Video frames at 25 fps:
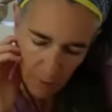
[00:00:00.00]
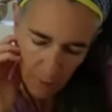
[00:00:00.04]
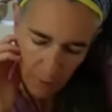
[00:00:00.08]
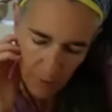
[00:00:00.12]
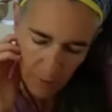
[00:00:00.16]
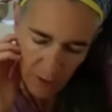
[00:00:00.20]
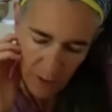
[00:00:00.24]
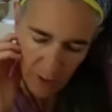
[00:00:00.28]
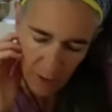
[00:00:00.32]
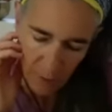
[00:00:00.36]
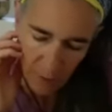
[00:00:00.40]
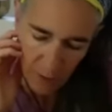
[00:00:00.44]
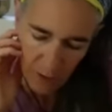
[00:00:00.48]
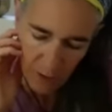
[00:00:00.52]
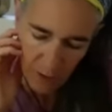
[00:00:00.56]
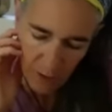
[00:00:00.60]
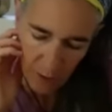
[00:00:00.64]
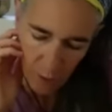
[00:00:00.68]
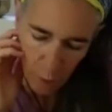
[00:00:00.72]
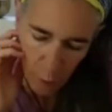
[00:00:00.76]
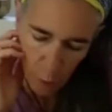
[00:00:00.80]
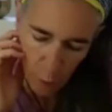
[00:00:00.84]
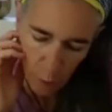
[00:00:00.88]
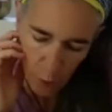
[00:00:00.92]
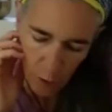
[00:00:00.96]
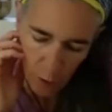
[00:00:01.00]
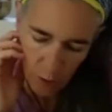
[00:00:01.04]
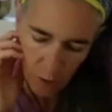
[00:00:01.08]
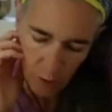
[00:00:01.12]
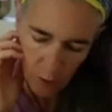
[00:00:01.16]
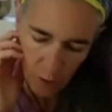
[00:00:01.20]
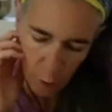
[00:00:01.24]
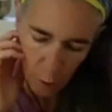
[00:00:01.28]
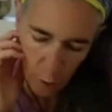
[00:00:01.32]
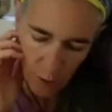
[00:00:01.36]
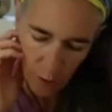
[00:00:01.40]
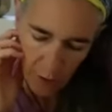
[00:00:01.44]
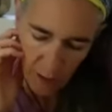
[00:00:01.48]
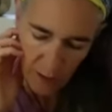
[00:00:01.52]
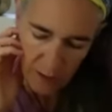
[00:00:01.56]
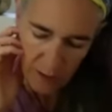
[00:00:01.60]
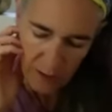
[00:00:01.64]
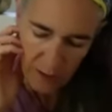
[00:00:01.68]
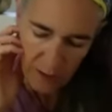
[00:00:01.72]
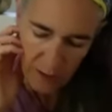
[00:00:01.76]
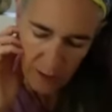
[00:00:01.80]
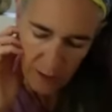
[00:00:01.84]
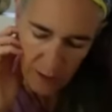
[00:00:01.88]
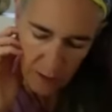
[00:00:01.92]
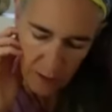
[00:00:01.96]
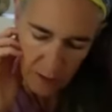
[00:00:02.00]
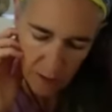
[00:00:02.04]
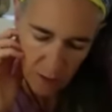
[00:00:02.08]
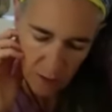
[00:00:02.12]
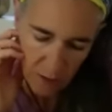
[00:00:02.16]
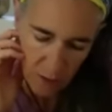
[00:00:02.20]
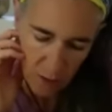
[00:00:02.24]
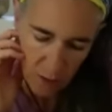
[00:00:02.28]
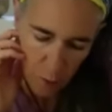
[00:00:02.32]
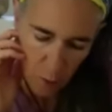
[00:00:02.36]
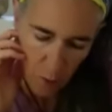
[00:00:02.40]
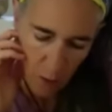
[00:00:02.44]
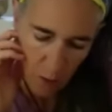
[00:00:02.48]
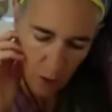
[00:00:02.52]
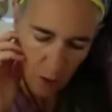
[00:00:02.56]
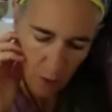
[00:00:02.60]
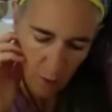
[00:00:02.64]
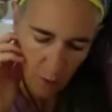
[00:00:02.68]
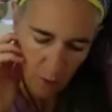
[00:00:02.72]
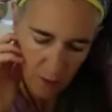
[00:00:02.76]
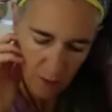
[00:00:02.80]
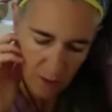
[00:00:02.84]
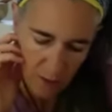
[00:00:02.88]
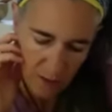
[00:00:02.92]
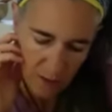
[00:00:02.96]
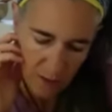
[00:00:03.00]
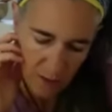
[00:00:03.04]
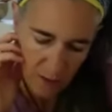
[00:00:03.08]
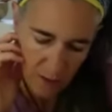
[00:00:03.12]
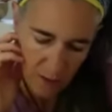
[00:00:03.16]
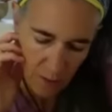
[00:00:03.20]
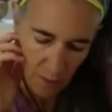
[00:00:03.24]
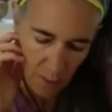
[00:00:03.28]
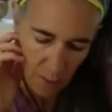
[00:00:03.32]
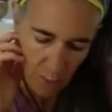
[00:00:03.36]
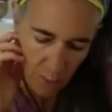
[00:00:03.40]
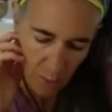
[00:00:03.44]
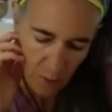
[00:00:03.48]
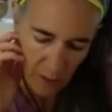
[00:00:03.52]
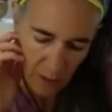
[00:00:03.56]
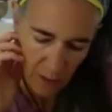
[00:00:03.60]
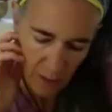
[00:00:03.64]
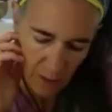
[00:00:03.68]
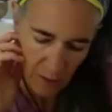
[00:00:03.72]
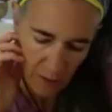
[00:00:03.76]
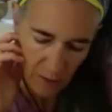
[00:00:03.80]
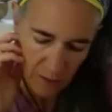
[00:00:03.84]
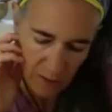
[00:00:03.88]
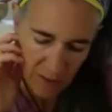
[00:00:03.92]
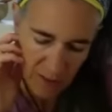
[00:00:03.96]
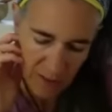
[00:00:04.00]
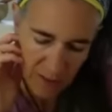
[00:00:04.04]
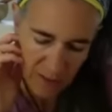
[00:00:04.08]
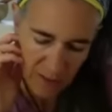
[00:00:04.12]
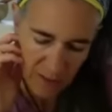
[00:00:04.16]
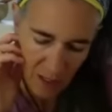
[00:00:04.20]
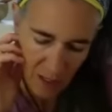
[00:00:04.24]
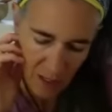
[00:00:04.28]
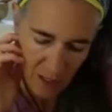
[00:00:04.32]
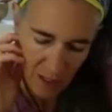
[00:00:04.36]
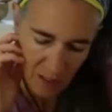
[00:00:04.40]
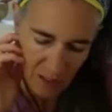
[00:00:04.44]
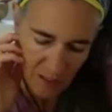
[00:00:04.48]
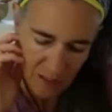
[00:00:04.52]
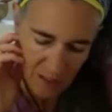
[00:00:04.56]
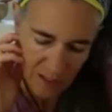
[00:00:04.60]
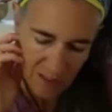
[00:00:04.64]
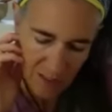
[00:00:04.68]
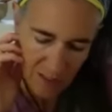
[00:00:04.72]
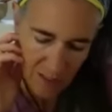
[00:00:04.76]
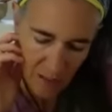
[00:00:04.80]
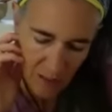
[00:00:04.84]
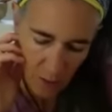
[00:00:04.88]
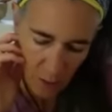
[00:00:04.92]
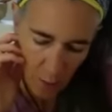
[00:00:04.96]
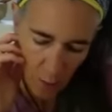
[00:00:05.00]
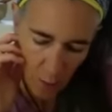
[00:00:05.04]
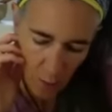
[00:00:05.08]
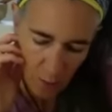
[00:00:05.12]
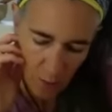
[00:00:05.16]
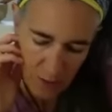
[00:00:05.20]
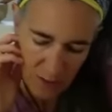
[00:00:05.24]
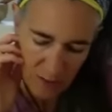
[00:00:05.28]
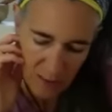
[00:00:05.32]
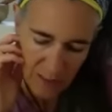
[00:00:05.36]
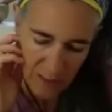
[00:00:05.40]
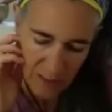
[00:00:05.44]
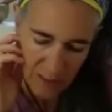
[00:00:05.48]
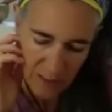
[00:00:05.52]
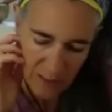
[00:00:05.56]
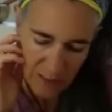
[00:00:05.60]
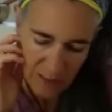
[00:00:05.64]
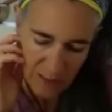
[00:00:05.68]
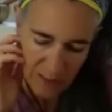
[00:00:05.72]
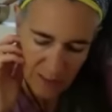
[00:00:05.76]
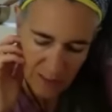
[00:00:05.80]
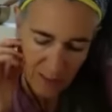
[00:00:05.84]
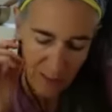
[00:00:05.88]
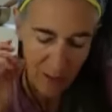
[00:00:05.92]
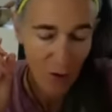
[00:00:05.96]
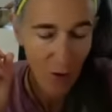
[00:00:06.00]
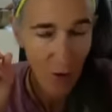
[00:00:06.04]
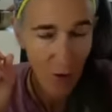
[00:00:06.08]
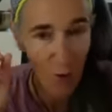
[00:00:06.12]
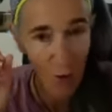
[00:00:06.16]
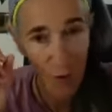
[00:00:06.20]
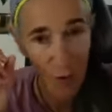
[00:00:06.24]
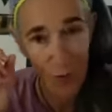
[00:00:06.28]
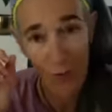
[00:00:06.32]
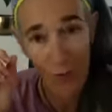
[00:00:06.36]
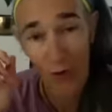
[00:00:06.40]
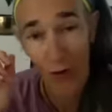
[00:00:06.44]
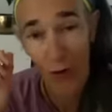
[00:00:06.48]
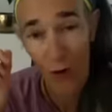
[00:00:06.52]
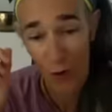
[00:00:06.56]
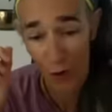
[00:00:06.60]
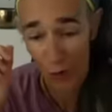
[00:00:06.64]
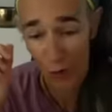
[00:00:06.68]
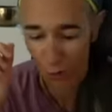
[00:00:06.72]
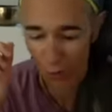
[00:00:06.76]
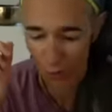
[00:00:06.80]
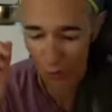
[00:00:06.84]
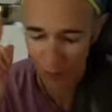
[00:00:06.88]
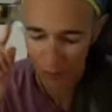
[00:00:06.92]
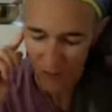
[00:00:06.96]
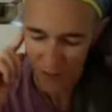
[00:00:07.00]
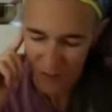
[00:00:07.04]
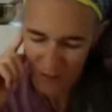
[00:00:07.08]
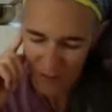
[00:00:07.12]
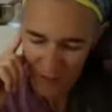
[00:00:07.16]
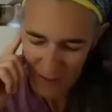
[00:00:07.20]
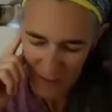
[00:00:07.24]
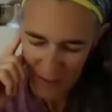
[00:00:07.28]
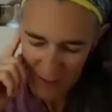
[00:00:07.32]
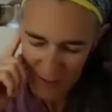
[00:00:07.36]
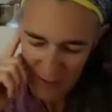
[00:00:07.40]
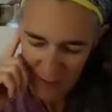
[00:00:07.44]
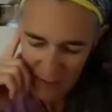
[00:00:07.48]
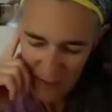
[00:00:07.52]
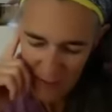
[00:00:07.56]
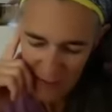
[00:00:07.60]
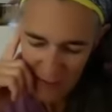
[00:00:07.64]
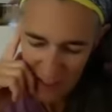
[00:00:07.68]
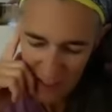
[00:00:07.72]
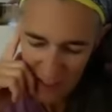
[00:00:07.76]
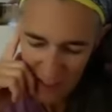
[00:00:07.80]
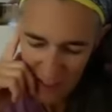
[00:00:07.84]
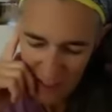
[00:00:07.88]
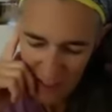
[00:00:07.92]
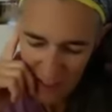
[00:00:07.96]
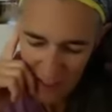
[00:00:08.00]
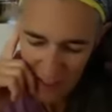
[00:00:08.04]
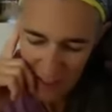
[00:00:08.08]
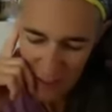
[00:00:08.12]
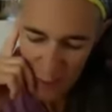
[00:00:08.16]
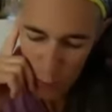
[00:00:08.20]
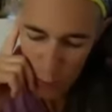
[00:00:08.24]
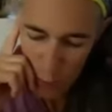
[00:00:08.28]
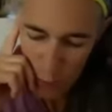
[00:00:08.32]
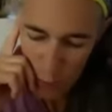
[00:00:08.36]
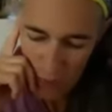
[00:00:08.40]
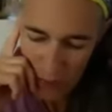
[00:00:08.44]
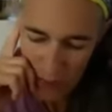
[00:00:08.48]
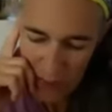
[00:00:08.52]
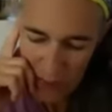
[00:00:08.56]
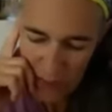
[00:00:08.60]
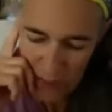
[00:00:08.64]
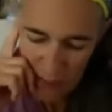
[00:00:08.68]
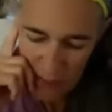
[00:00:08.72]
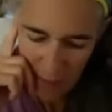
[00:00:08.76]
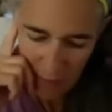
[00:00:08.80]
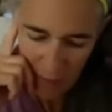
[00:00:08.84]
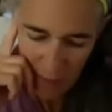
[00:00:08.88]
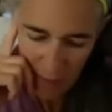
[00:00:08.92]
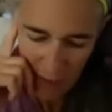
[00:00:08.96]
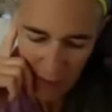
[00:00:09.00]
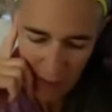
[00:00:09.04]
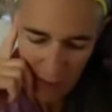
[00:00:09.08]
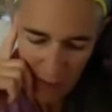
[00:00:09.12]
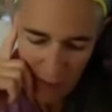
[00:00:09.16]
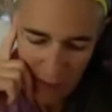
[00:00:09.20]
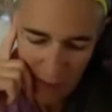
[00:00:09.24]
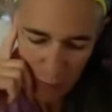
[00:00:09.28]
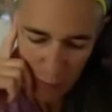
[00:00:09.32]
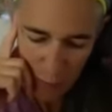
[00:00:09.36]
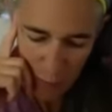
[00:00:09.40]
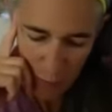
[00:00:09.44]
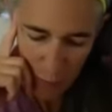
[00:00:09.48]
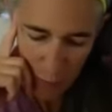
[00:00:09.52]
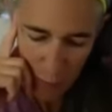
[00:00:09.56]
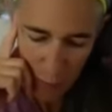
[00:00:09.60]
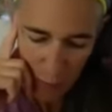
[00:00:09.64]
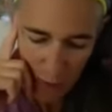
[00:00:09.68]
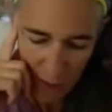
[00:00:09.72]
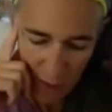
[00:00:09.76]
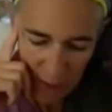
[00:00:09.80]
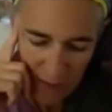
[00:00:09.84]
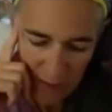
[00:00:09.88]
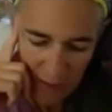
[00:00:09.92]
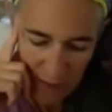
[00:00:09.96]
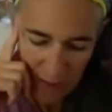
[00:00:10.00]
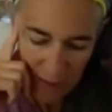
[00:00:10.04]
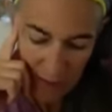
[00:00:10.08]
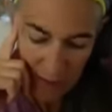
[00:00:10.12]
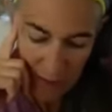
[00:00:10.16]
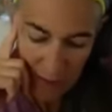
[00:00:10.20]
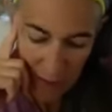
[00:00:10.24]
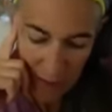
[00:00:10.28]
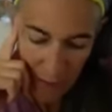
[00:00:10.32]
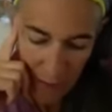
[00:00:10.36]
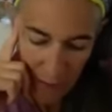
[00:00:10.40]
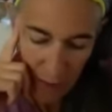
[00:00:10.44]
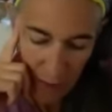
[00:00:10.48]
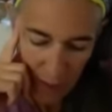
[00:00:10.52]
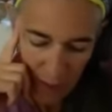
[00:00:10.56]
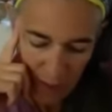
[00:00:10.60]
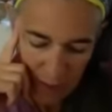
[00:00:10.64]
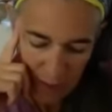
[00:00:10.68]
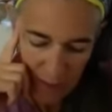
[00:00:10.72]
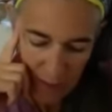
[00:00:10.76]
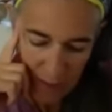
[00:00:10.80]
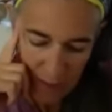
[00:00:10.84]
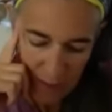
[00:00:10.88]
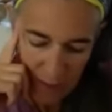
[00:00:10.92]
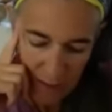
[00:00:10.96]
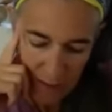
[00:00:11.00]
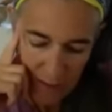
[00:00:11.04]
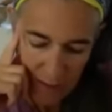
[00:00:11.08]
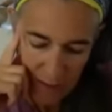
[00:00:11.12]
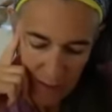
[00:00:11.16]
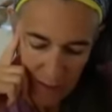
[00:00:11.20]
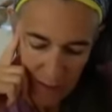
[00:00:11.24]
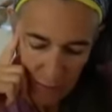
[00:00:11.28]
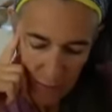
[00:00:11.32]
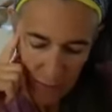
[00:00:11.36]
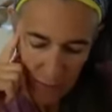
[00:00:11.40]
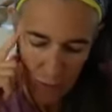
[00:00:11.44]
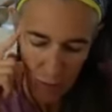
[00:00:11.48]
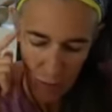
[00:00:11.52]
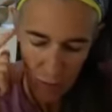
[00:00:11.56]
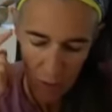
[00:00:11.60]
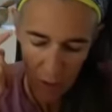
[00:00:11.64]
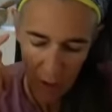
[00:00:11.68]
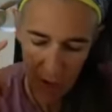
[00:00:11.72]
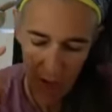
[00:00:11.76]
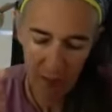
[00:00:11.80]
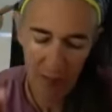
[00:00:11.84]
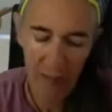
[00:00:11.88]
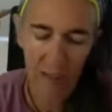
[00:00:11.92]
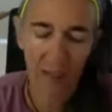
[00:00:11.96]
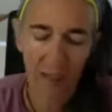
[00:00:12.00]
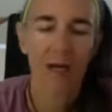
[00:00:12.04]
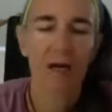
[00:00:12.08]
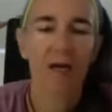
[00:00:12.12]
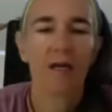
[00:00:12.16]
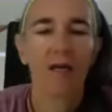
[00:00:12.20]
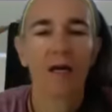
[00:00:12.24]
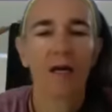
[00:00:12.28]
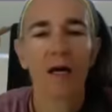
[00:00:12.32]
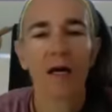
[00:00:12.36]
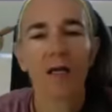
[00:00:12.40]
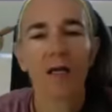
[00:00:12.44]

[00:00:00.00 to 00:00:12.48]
Without it, the world waits to swallow us. Prayer isn't always easy, oh no. Days, weeks can pass when practice seems dry and